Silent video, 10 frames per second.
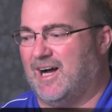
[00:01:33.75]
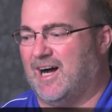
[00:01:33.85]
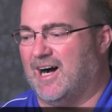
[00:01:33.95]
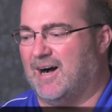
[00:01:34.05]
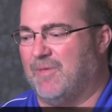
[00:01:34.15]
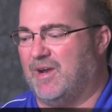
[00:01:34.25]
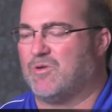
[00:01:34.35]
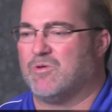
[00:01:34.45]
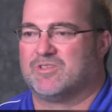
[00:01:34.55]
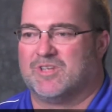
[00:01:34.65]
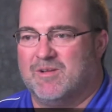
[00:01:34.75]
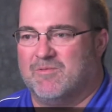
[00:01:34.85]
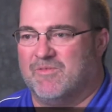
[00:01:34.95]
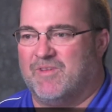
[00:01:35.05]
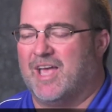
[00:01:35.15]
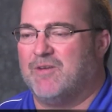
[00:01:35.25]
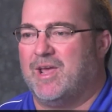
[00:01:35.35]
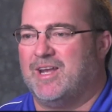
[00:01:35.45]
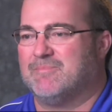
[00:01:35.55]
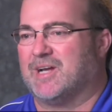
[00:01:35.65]
And of course,
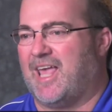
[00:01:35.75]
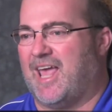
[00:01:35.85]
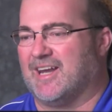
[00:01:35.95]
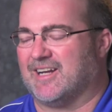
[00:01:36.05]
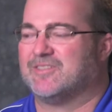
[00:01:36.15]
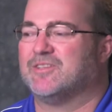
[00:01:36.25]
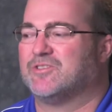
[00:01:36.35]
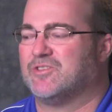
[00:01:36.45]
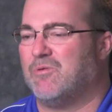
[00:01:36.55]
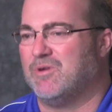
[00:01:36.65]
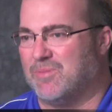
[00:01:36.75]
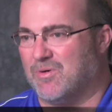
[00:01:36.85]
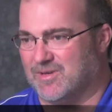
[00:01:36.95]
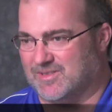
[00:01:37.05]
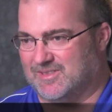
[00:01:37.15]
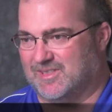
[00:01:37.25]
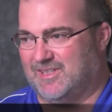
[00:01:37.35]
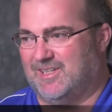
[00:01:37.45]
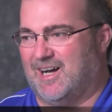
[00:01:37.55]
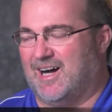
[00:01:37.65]
evaluating mechanics is so important.
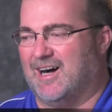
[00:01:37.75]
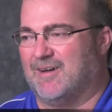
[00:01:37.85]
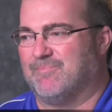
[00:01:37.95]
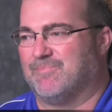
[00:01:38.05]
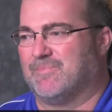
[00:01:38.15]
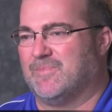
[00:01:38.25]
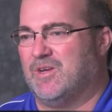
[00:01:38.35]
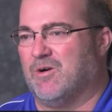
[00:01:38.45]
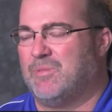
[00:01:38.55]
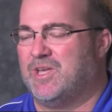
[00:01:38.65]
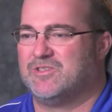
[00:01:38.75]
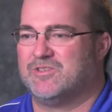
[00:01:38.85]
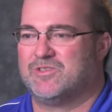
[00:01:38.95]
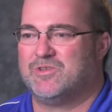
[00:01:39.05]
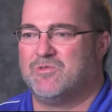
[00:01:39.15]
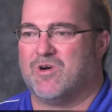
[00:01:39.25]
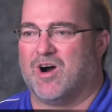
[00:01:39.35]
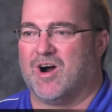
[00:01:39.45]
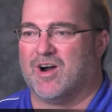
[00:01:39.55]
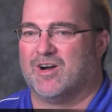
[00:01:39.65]
You know, pitchers who
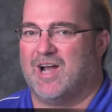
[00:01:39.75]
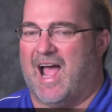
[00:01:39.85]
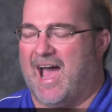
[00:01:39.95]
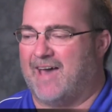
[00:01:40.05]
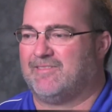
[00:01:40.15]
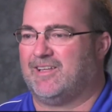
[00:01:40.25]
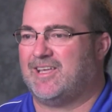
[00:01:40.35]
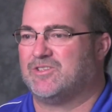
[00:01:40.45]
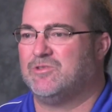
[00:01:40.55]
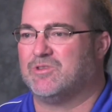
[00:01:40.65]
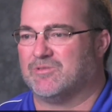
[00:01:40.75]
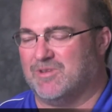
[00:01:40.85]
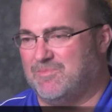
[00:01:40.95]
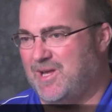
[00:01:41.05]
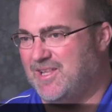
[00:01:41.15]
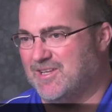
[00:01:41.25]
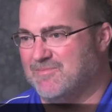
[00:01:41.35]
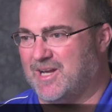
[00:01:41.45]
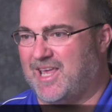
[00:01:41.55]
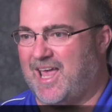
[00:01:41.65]
are athletes who can repeat their
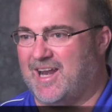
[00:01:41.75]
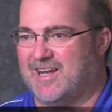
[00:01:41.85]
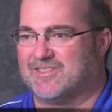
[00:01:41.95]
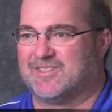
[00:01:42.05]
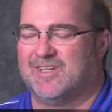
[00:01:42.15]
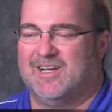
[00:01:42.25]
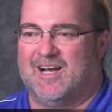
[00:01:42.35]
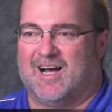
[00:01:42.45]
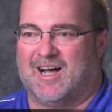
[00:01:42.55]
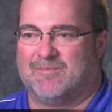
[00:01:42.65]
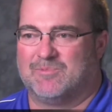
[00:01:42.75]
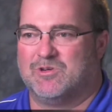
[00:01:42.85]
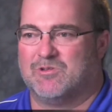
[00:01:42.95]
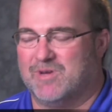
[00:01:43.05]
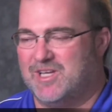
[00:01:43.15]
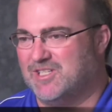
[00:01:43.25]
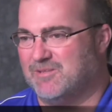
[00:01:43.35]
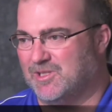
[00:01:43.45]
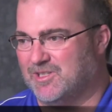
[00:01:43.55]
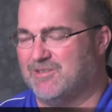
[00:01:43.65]
mechanics to a
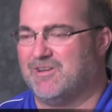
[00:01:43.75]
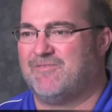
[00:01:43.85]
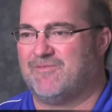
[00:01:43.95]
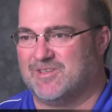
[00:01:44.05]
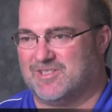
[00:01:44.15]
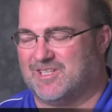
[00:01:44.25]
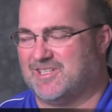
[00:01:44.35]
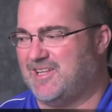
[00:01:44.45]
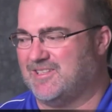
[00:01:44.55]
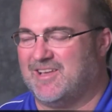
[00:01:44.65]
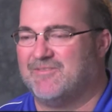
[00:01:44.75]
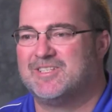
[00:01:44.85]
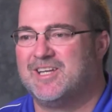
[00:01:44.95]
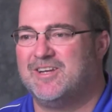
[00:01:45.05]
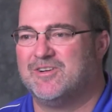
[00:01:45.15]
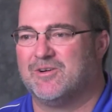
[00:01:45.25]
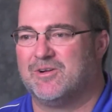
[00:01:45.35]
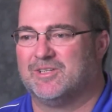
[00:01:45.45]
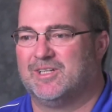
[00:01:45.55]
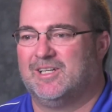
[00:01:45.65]
reasonable degree for a 16,
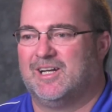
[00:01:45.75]
17-year-old,